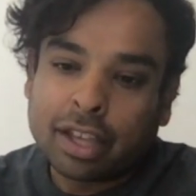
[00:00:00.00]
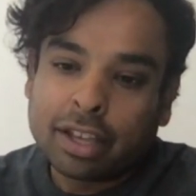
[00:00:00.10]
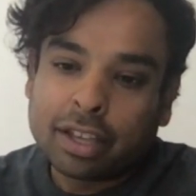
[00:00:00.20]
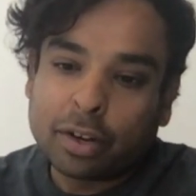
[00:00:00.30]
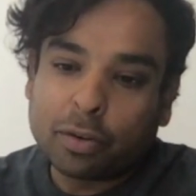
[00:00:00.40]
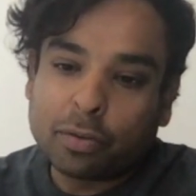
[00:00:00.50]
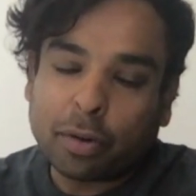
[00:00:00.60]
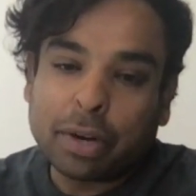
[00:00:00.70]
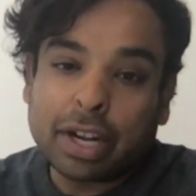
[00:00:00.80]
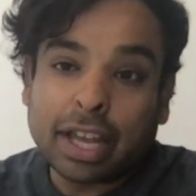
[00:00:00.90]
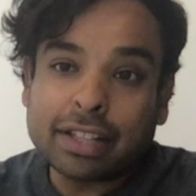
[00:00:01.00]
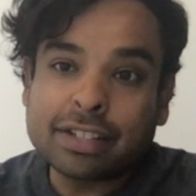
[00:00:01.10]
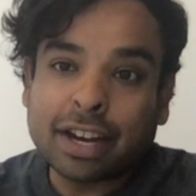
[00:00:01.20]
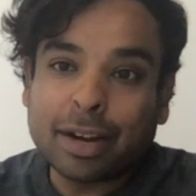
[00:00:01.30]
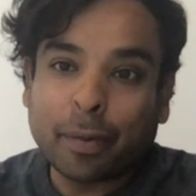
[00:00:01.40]
You know, from a tech
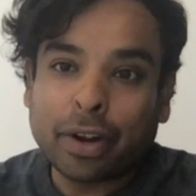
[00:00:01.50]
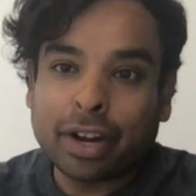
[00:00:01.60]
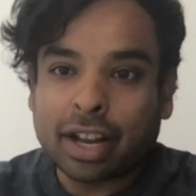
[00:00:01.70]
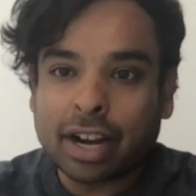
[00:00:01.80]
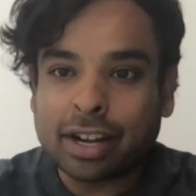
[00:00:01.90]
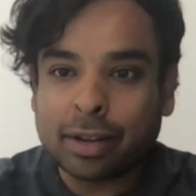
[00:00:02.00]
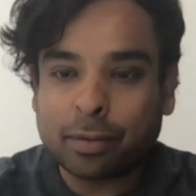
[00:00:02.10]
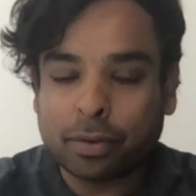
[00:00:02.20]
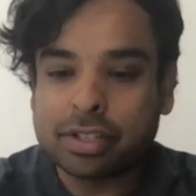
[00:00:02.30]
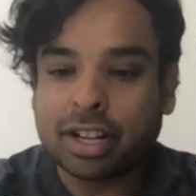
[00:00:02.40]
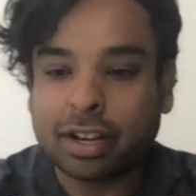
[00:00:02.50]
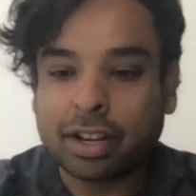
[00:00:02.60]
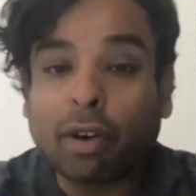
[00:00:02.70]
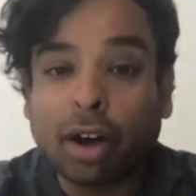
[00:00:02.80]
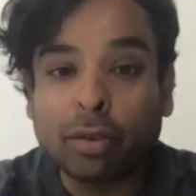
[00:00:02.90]
standpoint at that time was like,
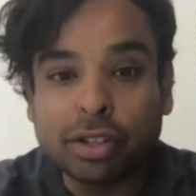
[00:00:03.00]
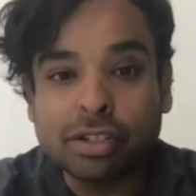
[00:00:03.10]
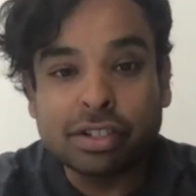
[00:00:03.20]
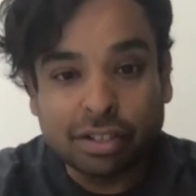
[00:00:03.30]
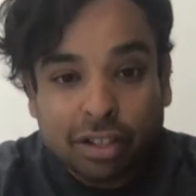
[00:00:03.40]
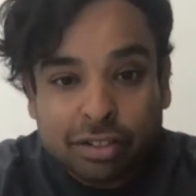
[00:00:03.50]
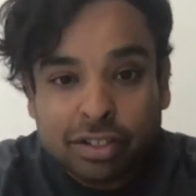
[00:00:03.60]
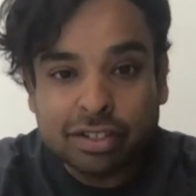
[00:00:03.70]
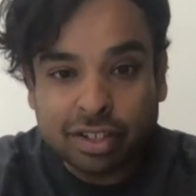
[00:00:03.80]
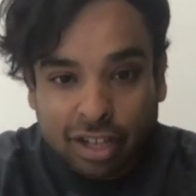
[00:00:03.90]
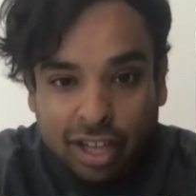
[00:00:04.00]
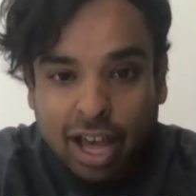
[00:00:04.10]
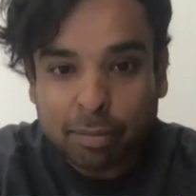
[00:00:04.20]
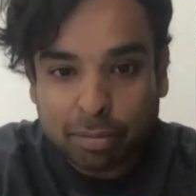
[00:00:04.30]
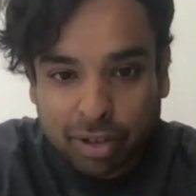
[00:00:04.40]
wow, this is this really
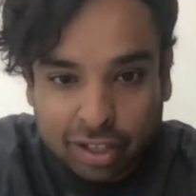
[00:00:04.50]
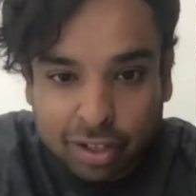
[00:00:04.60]
happening?